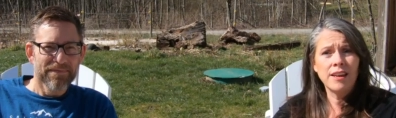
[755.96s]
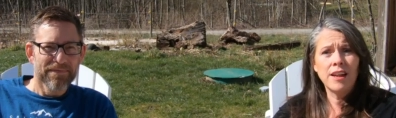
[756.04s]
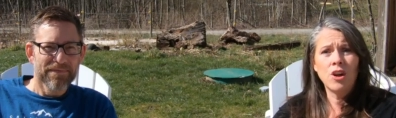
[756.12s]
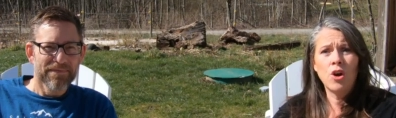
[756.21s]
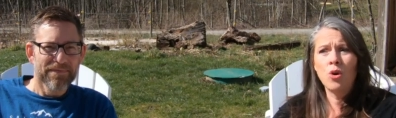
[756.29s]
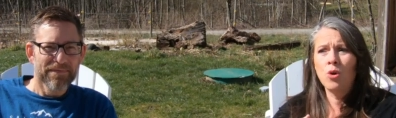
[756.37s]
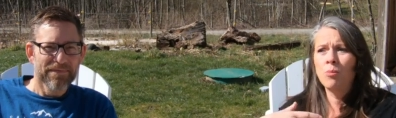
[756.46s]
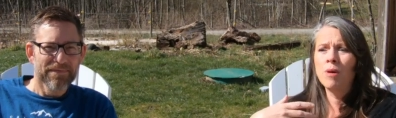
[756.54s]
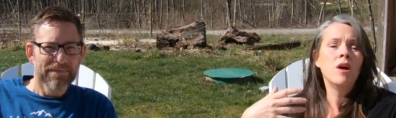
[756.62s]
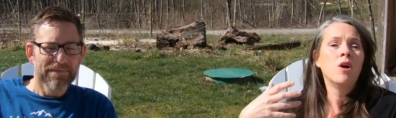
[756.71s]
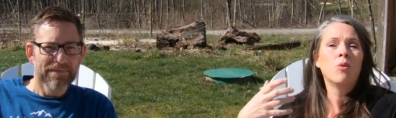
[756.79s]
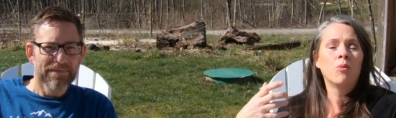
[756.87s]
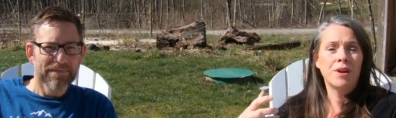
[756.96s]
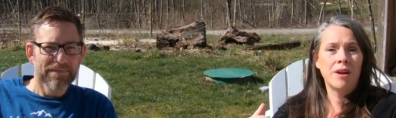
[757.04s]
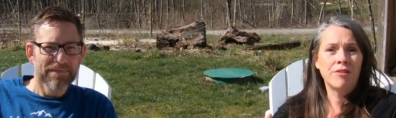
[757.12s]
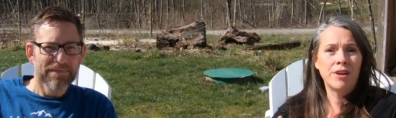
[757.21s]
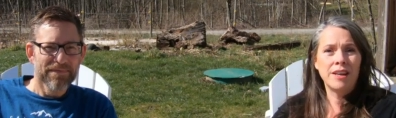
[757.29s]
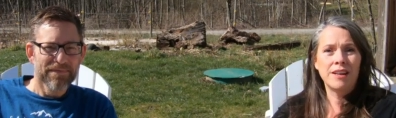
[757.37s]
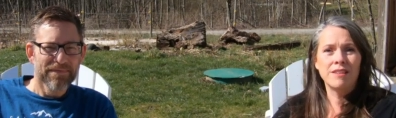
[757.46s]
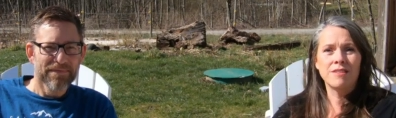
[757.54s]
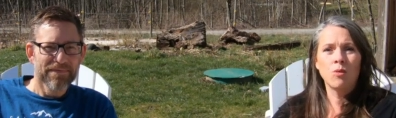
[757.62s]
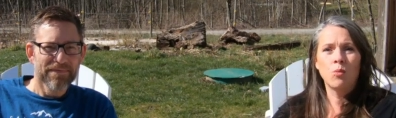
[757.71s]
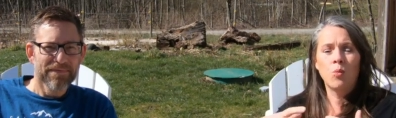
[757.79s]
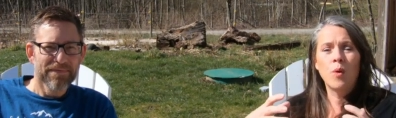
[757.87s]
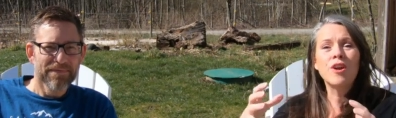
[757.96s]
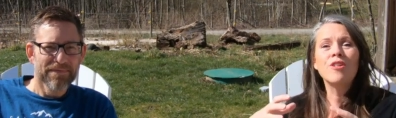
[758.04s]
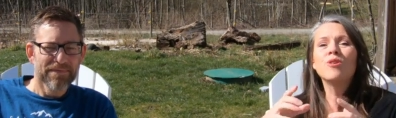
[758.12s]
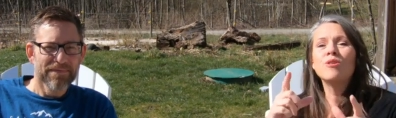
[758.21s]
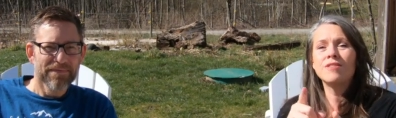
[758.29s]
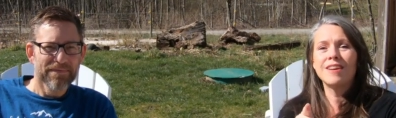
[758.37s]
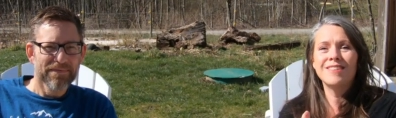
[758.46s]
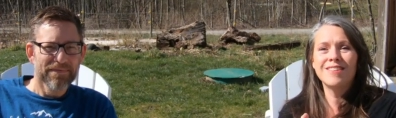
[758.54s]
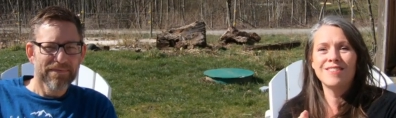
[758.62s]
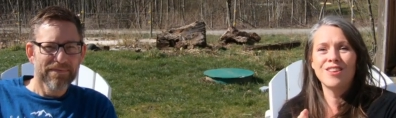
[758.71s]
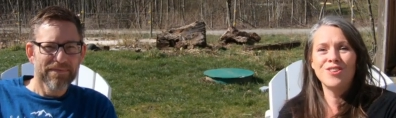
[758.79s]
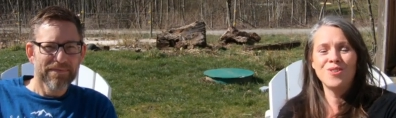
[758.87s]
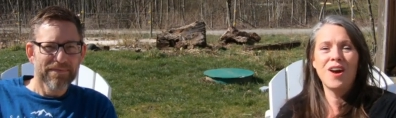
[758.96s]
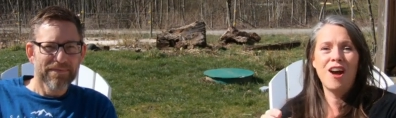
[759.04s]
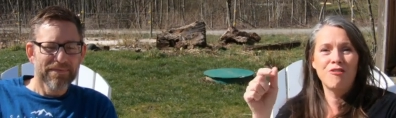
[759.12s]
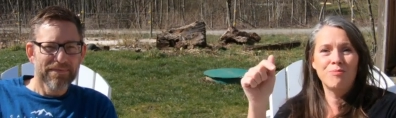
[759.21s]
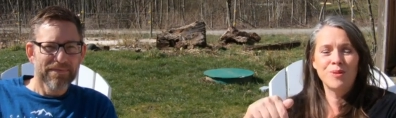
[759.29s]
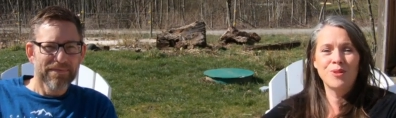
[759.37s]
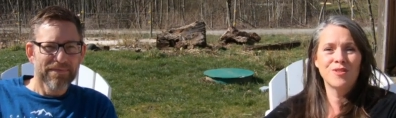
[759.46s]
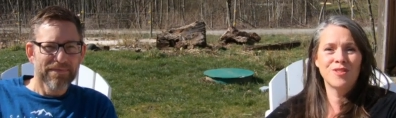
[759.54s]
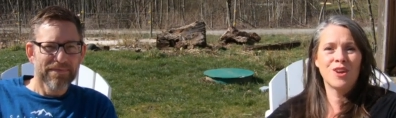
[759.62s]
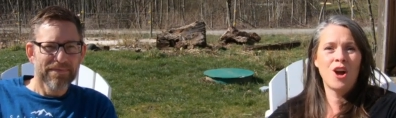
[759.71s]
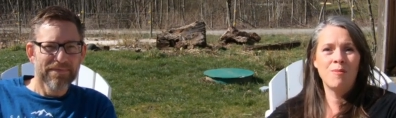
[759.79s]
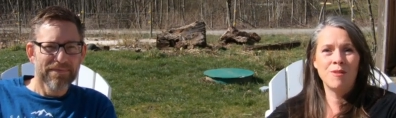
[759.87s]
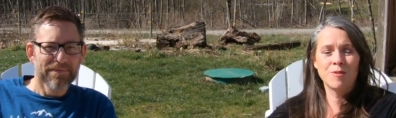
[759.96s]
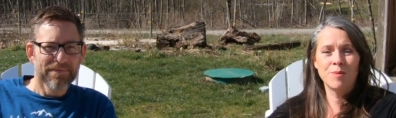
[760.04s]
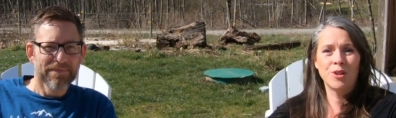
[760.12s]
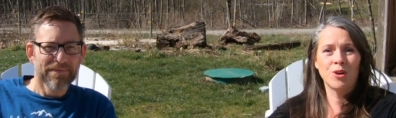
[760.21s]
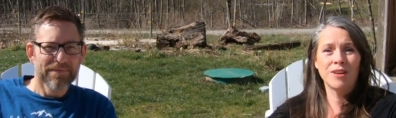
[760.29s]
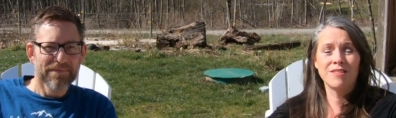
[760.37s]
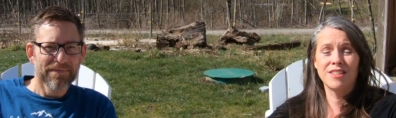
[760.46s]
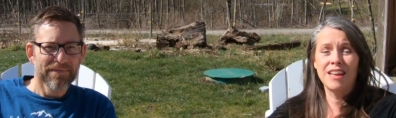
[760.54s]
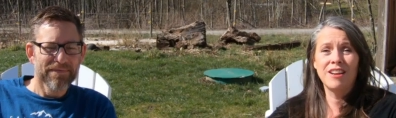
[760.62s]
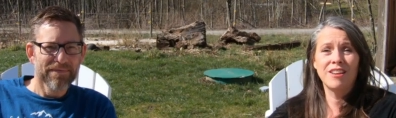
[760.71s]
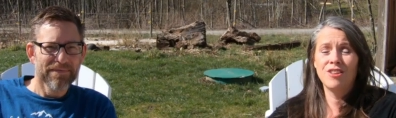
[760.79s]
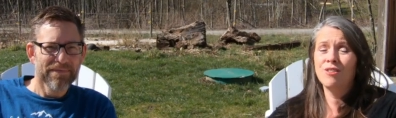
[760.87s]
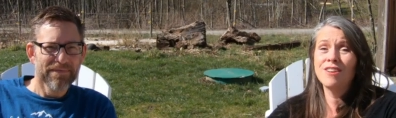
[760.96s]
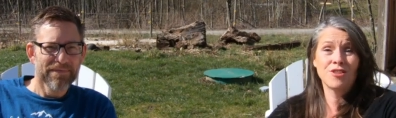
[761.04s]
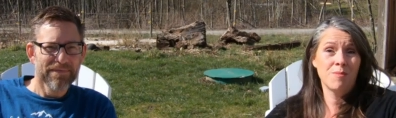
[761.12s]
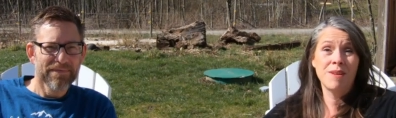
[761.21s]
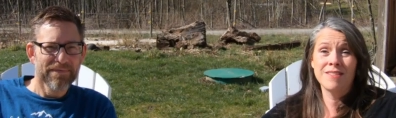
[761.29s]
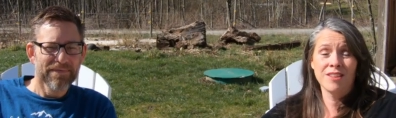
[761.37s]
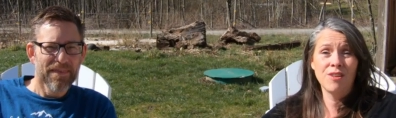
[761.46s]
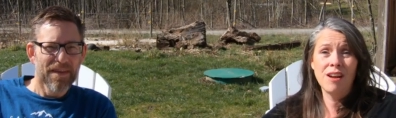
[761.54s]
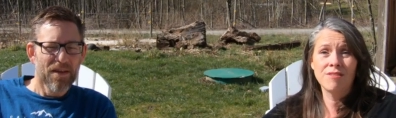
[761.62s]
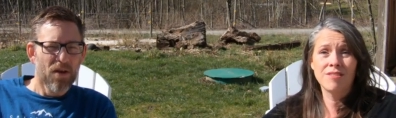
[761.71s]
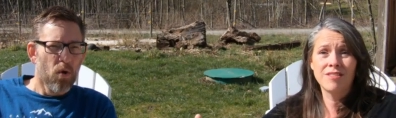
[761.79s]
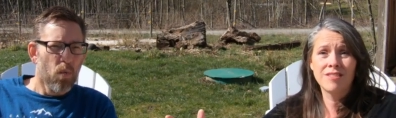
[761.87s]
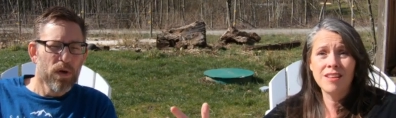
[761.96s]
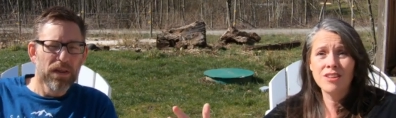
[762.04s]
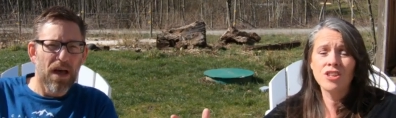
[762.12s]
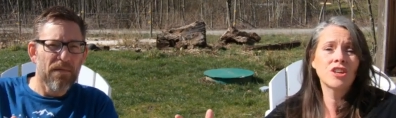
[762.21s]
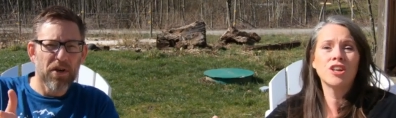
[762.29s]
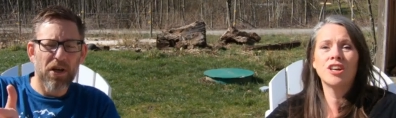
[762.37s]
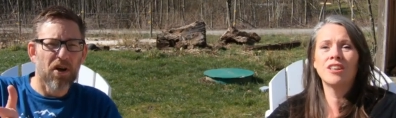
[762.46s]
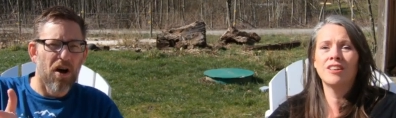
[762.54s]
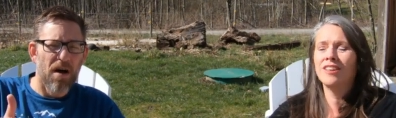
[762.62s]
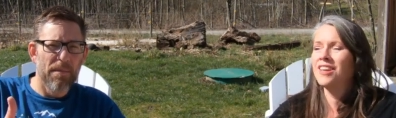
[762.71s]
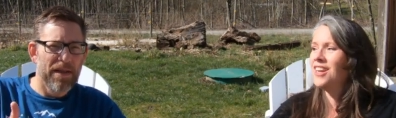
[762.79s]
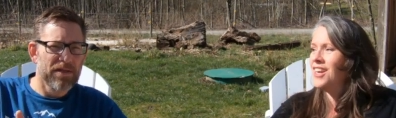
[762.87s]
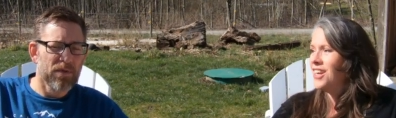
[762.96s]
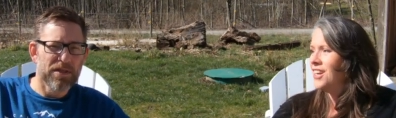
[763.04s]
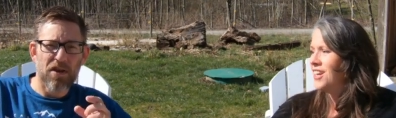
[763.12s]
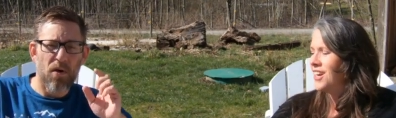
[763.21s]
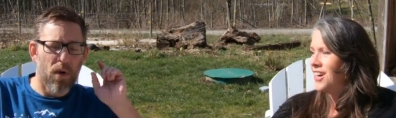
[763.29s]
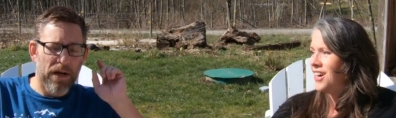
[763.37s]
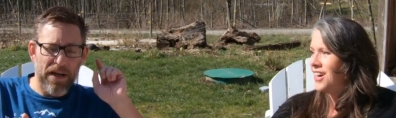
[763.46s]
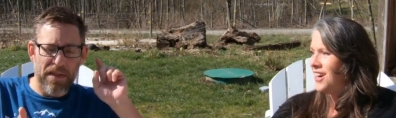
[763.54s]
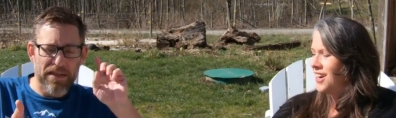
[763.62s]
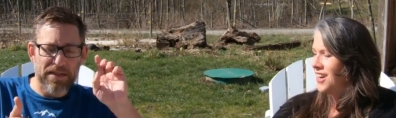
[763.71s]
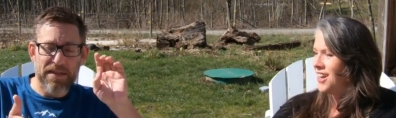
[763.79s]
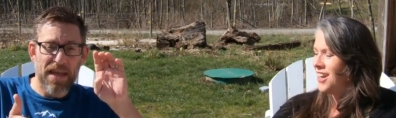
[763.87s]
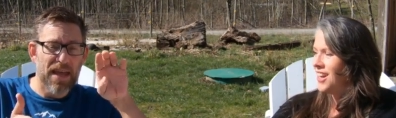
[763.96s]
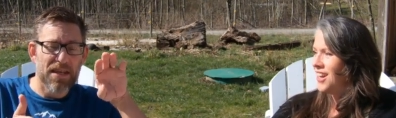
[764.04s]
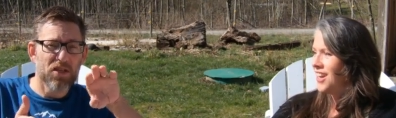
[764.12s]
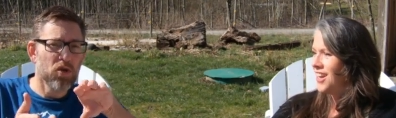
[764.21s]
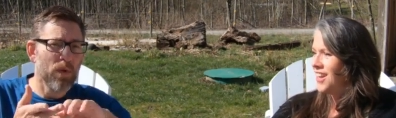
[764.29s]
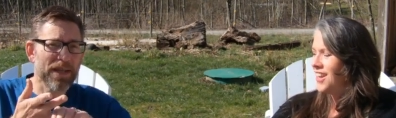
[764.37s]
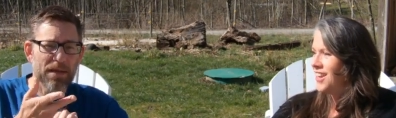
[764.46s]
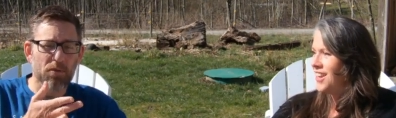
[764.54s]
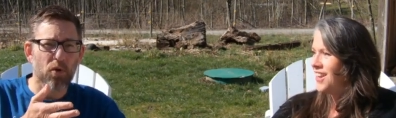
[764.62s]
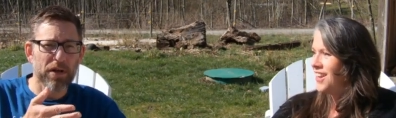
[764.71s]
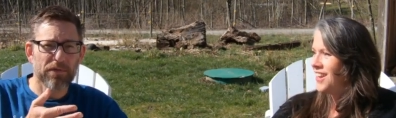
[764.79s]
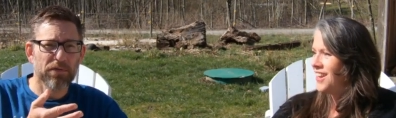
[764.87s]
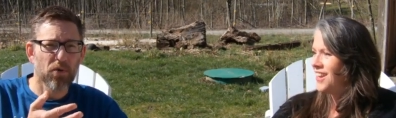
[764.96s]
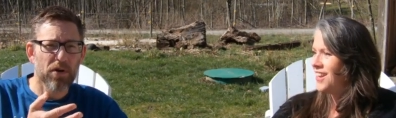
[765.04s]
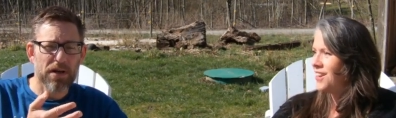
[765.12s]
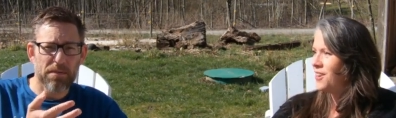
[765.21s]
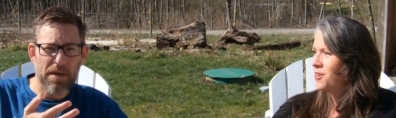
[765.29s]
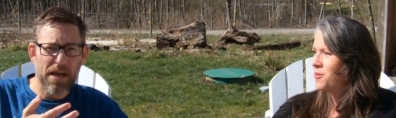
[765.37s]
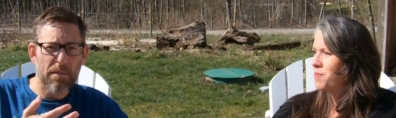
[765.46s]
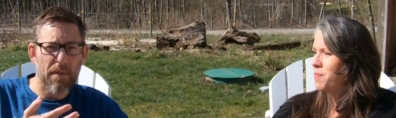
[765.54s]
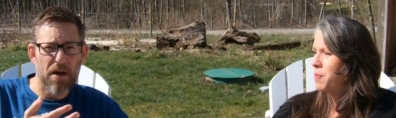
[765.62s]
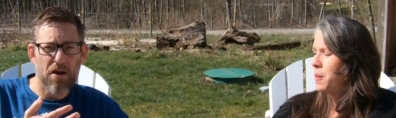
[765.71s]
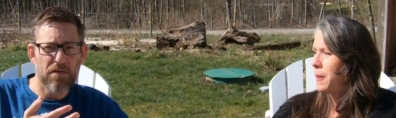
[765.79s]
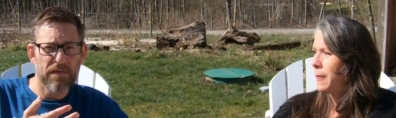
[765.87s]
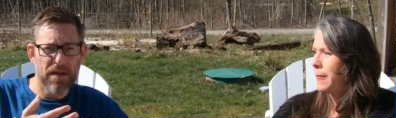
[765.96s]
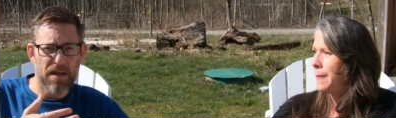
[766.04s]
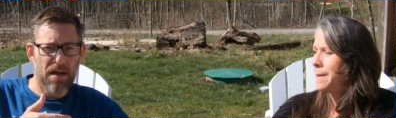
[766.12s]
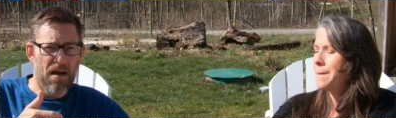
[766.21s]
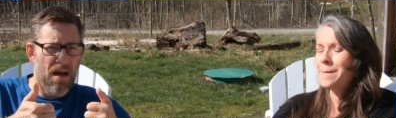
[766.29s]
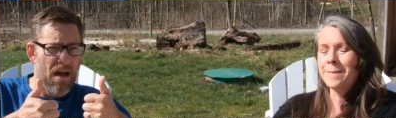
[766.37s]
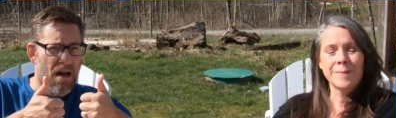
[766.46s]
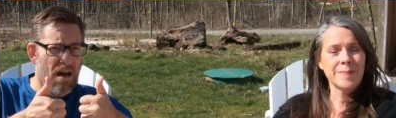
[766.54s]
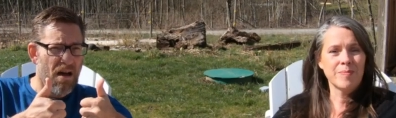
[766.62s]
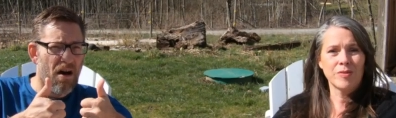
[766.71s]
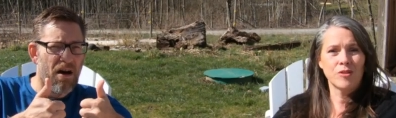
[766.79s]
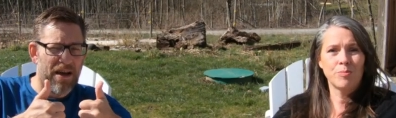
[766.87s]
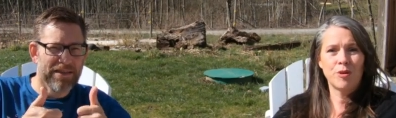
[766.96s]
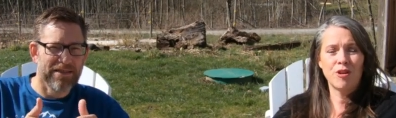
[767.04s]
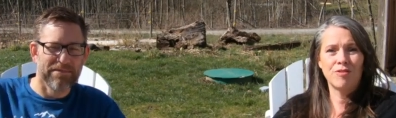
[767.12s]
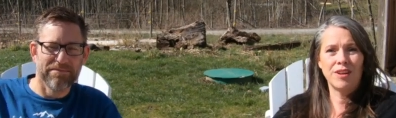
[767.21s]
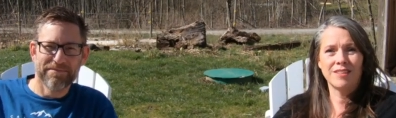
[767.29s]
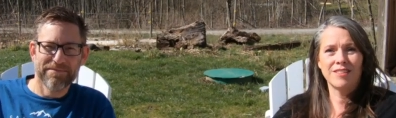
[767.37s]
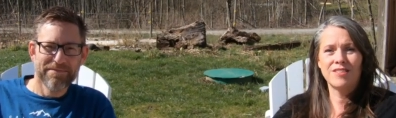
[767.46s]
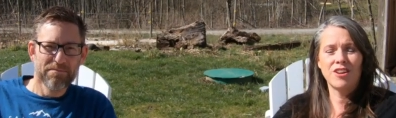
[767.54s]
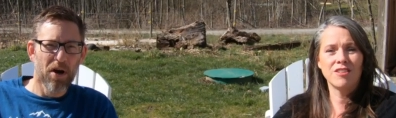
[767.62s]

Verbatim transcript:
Speaker 1: at home, whatever it is. What are those ideas that you have? Put those in the comments below because you guys are amazing. You have such
Speaker 2: We love your comments. We saw one guy that says, hey, in 2 weeks I'm going to Florida to pick up my RV.
Speaker 1: Awesome. Perfect. It's awesome.